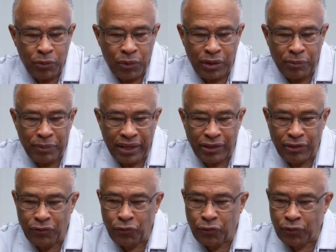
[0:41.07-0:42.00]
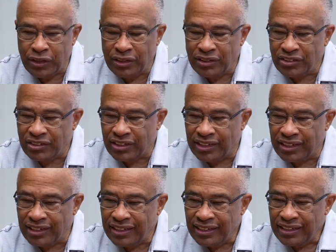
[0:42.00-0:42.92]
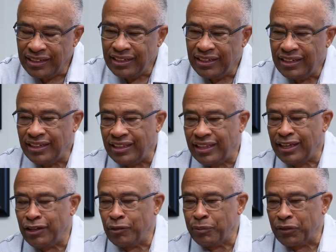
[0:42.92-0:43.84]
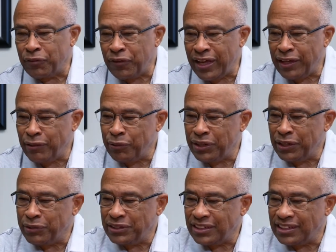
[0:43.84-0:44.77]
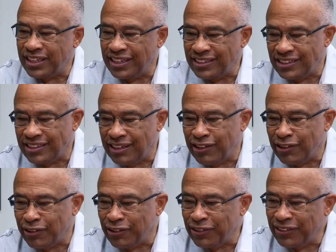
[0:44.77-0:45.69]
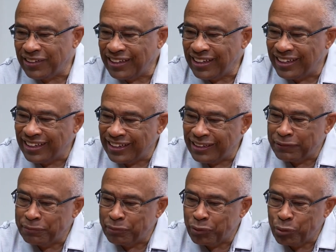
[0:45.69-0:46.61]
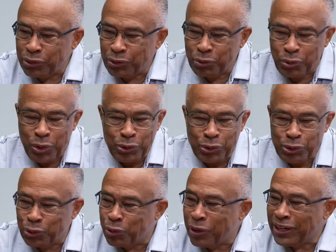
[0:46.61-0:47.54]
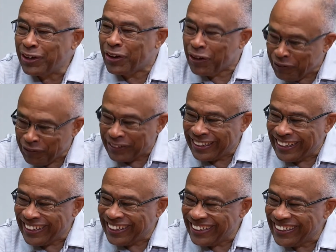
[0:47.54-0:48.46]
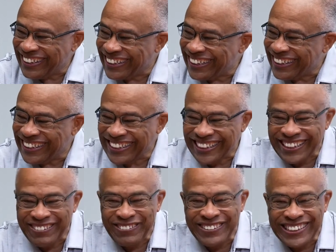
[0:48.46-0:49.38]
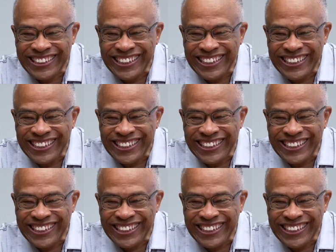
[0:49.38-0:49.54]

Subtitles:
one of my good friends, Nathaniel McFadden, when he was a state senator, would quote you quite often. He was